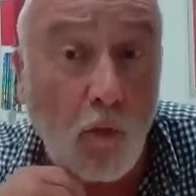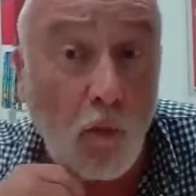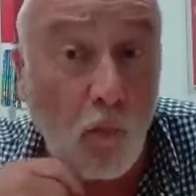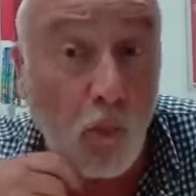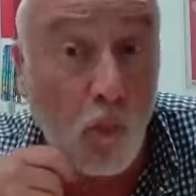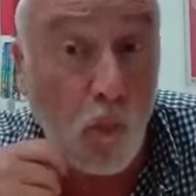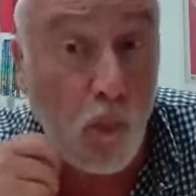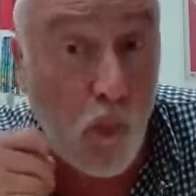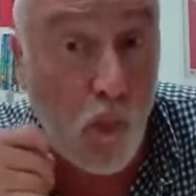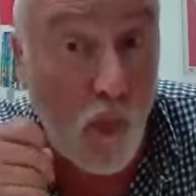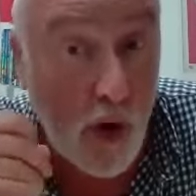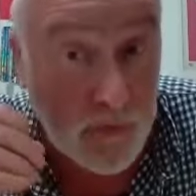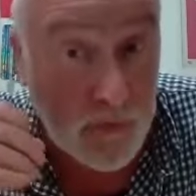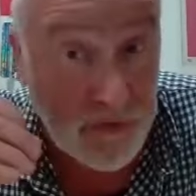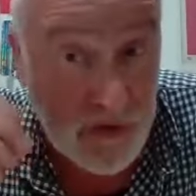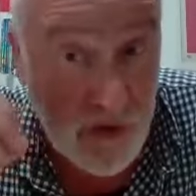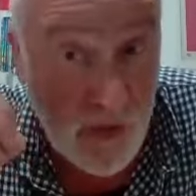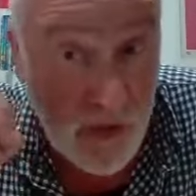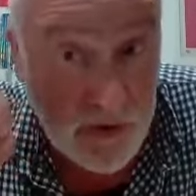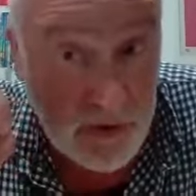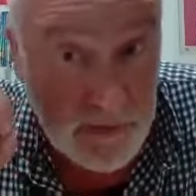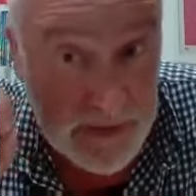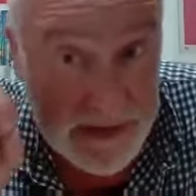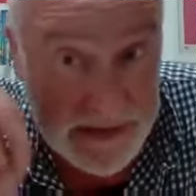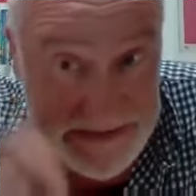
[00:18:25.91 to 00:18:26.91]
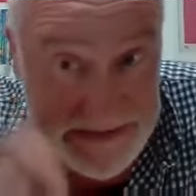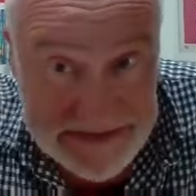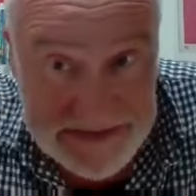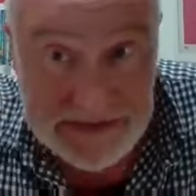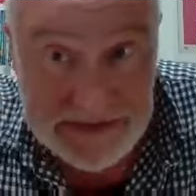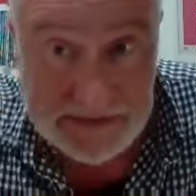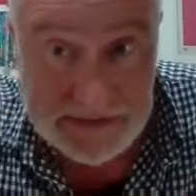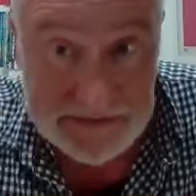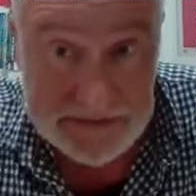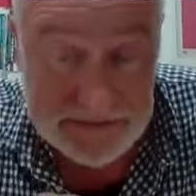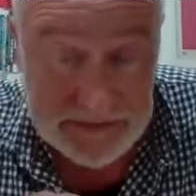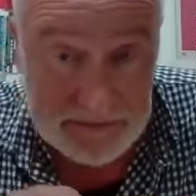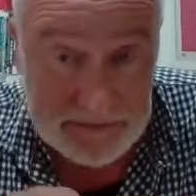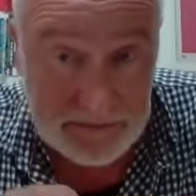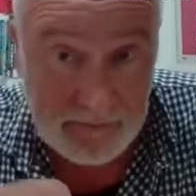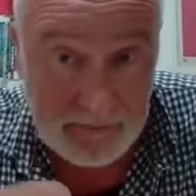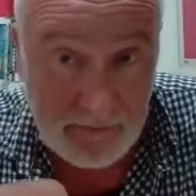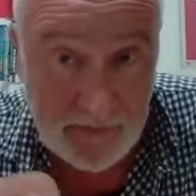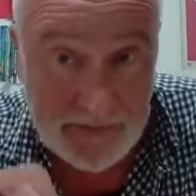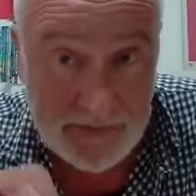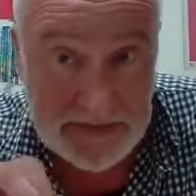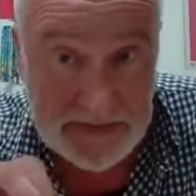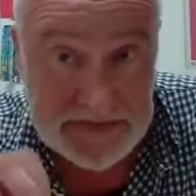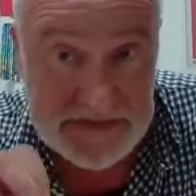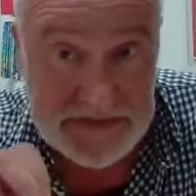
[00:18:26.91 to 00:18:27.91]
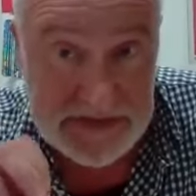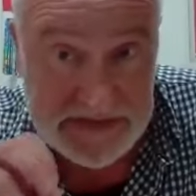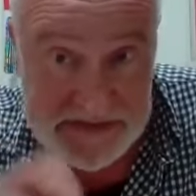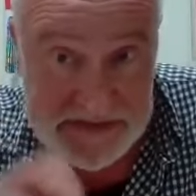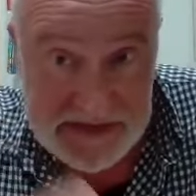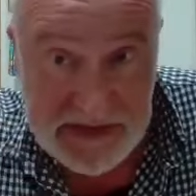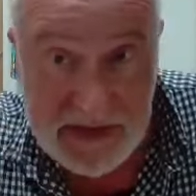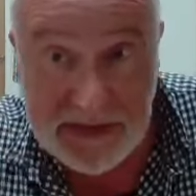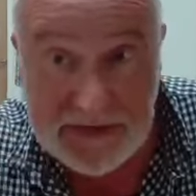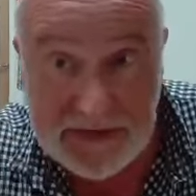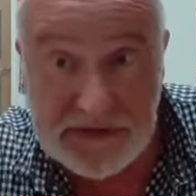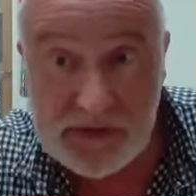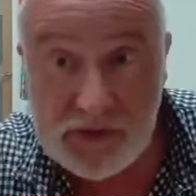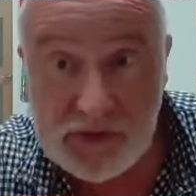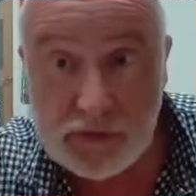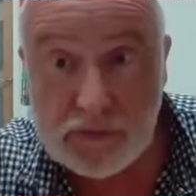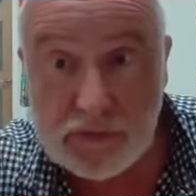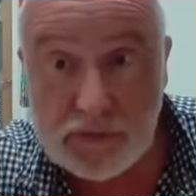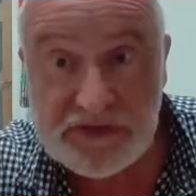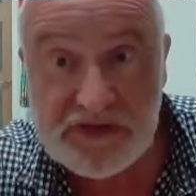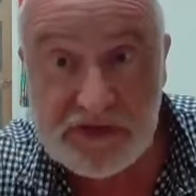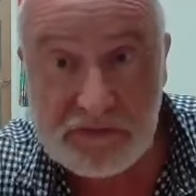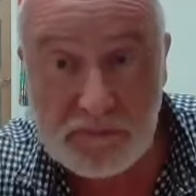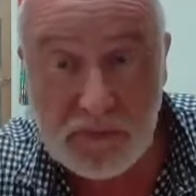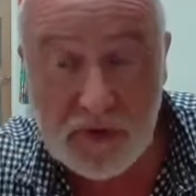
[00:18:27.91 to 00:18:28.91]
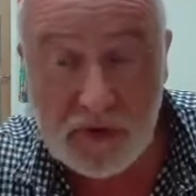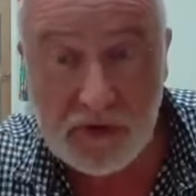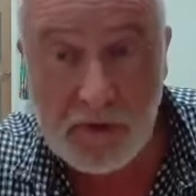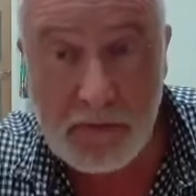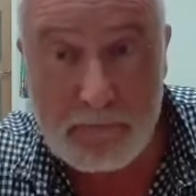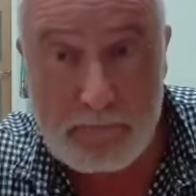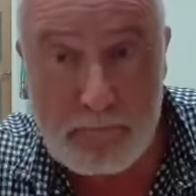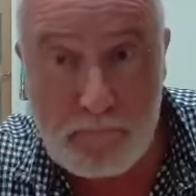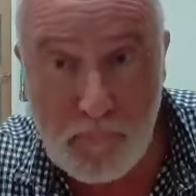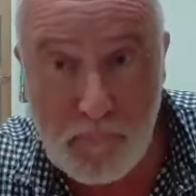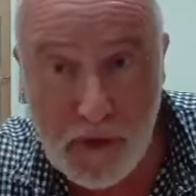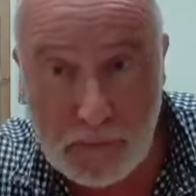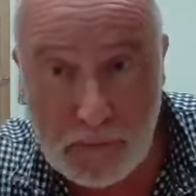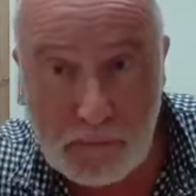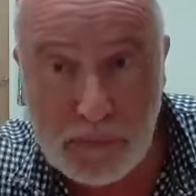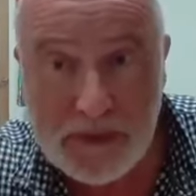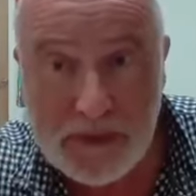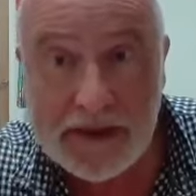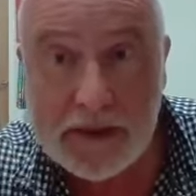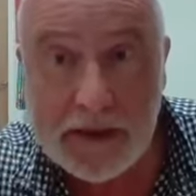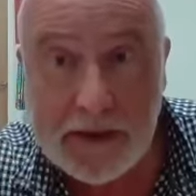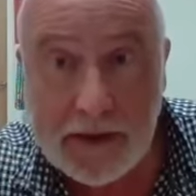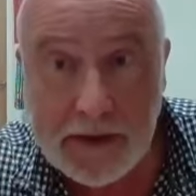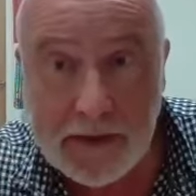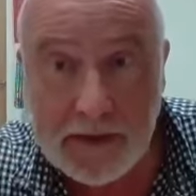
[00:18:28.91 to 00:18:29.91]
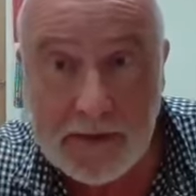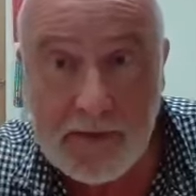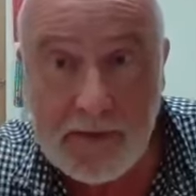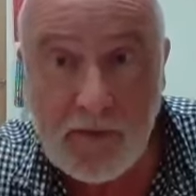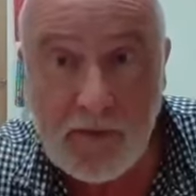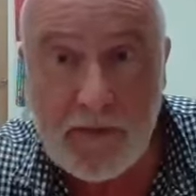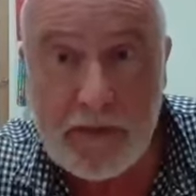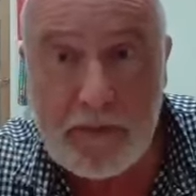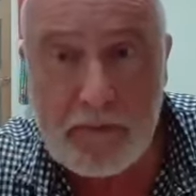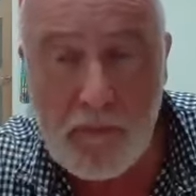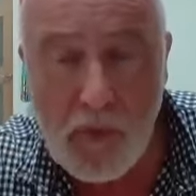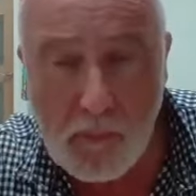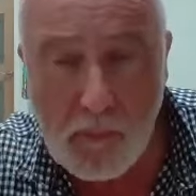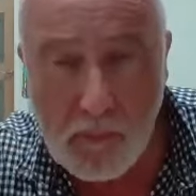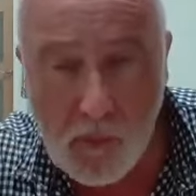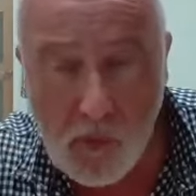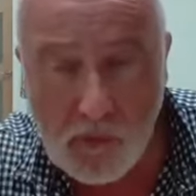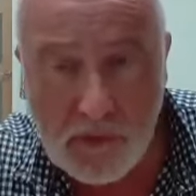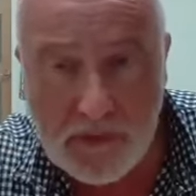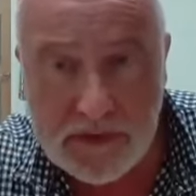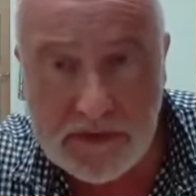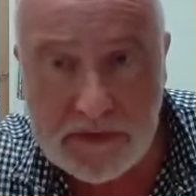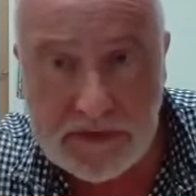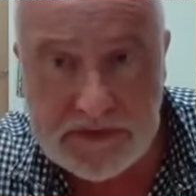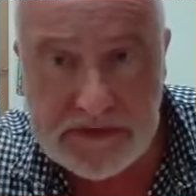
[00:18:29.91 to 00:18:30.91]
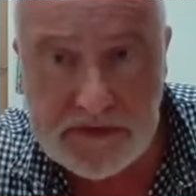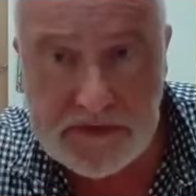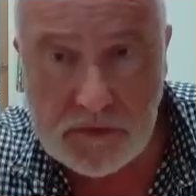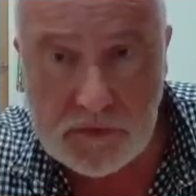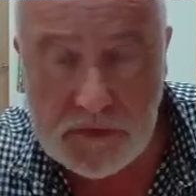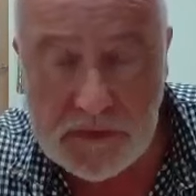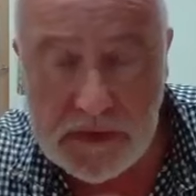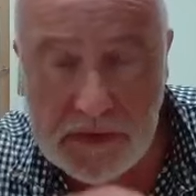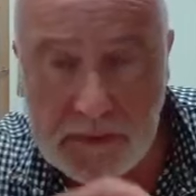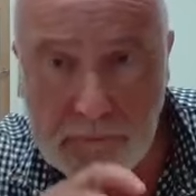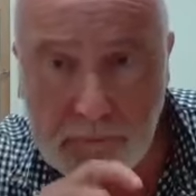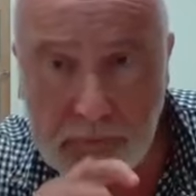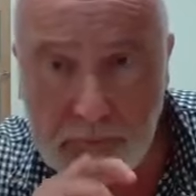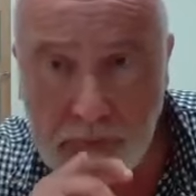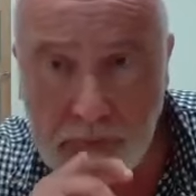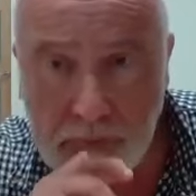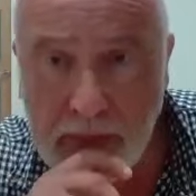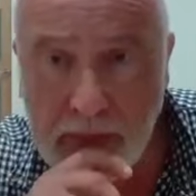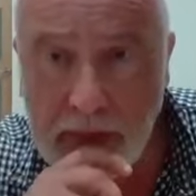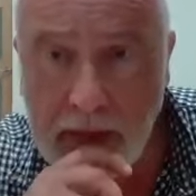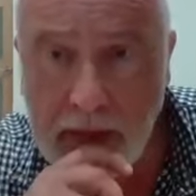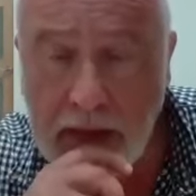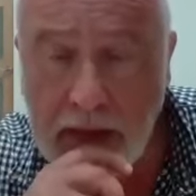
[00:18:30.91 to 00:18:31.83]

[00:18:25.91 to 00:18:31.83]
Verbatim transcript: What there isn't is a statue or some other public memorial to him